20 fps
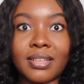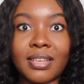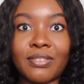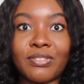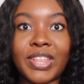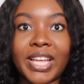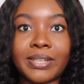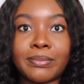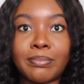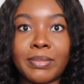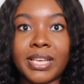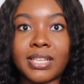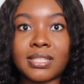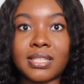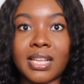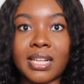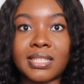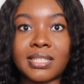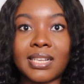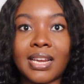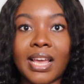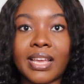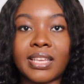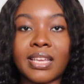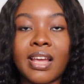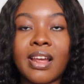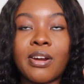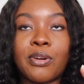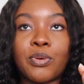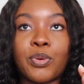if that makes sense.
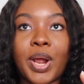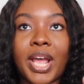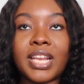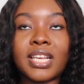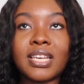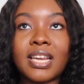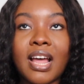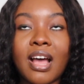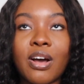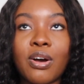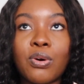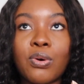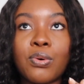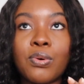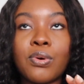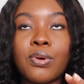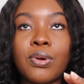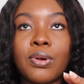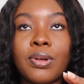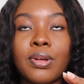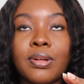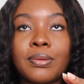Like right now